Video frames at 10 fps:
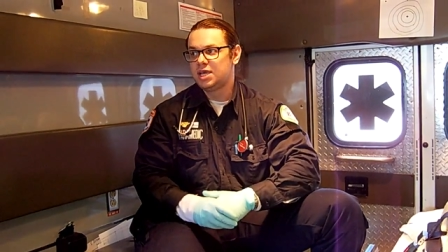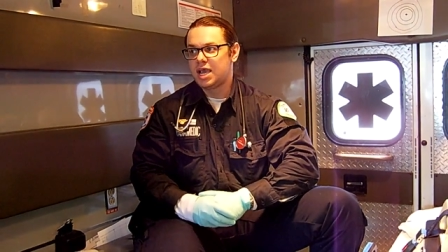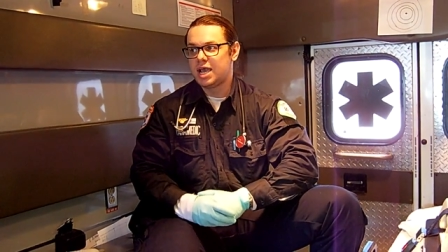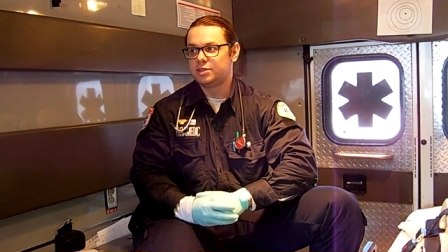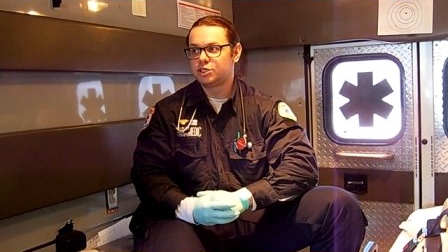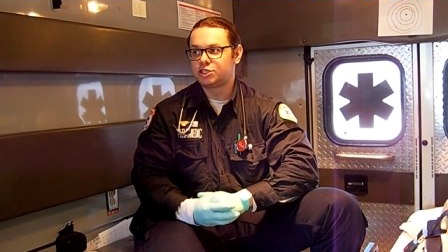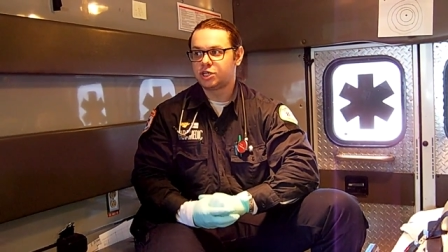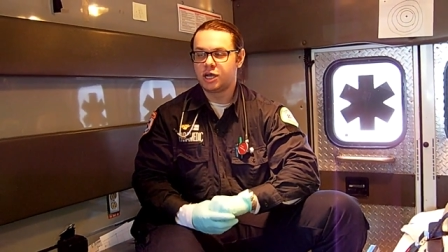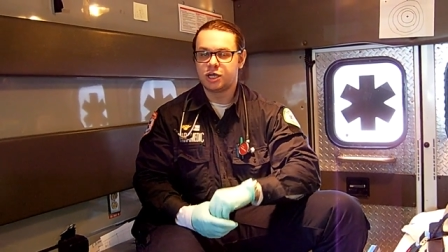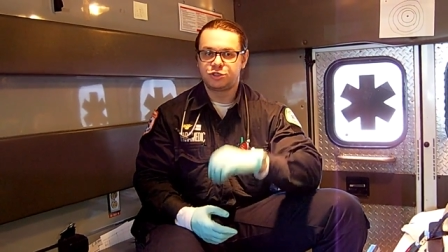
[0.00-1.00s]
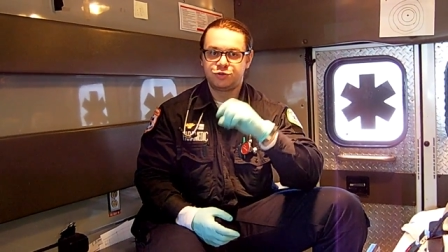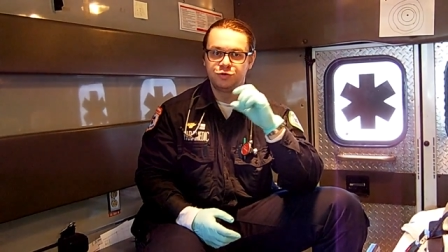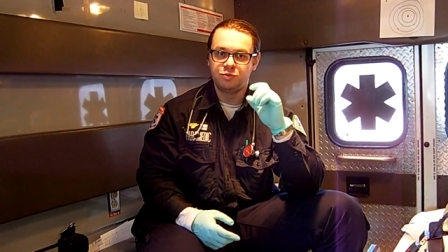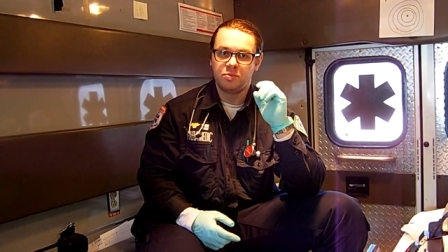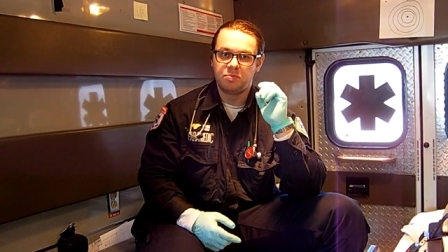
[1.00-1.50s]
And there's
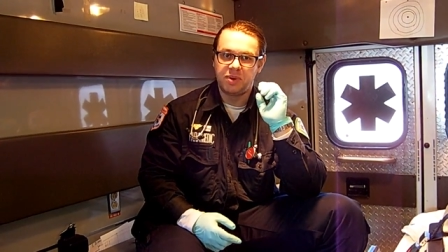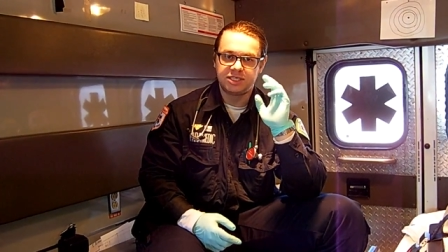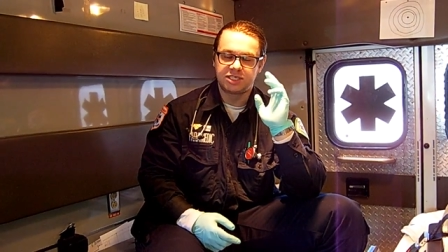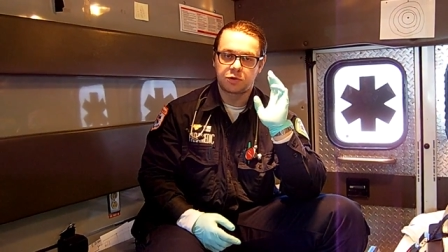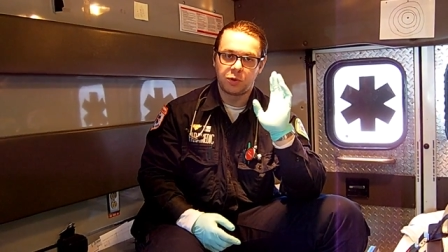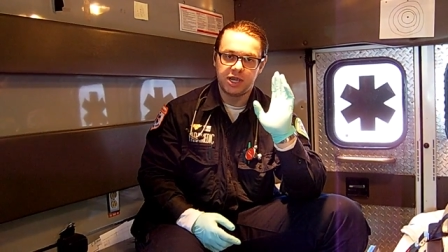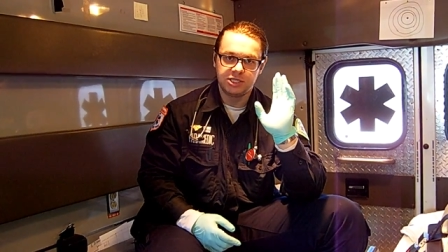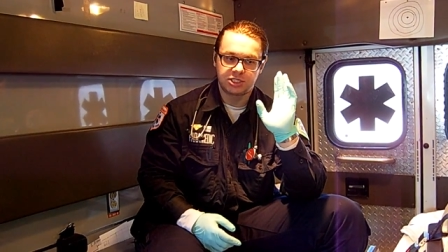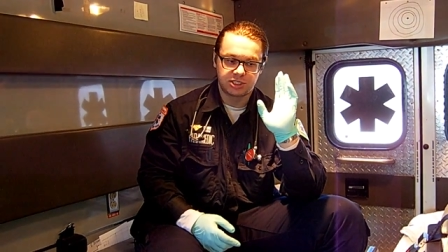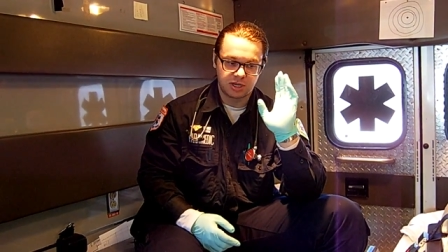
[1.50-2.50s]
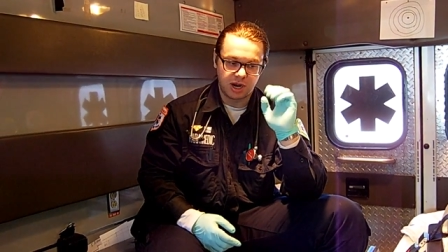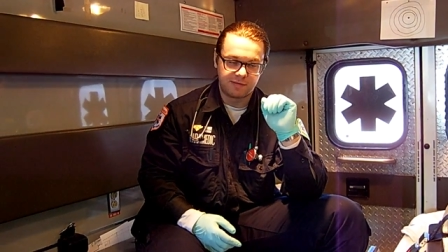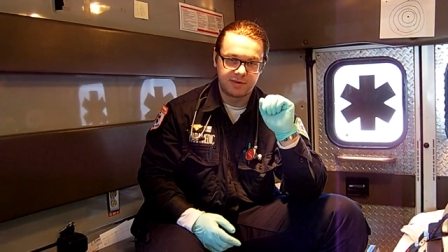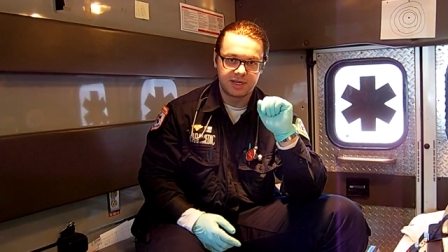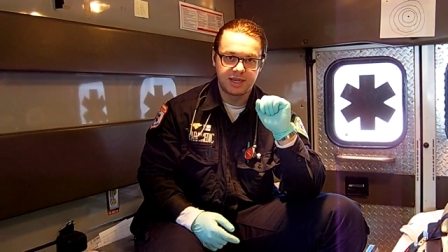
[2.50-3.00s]
two basic ways
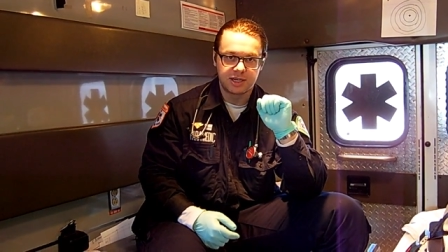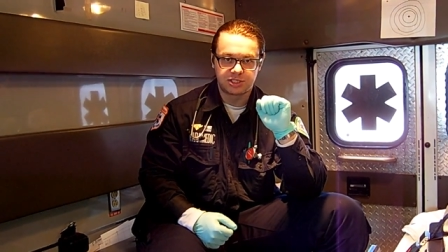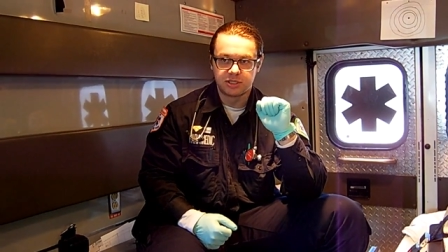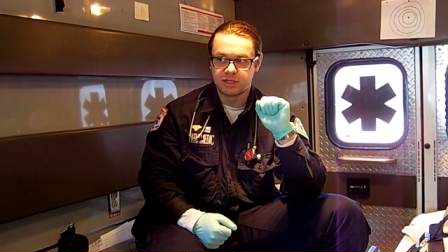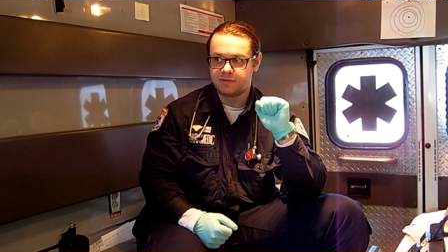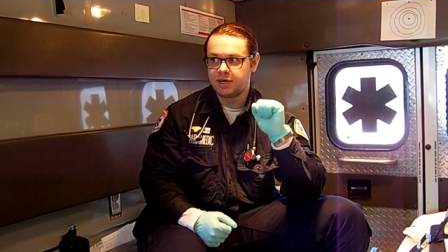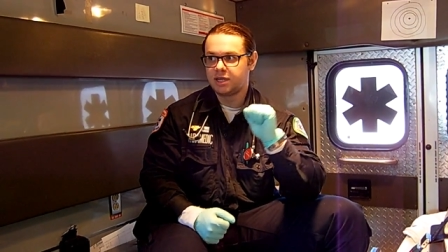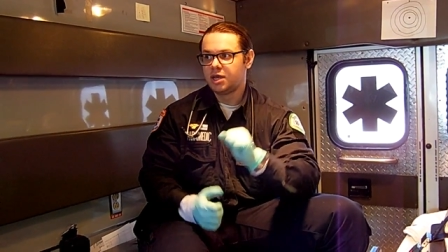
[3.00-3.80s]
governing gas delivery.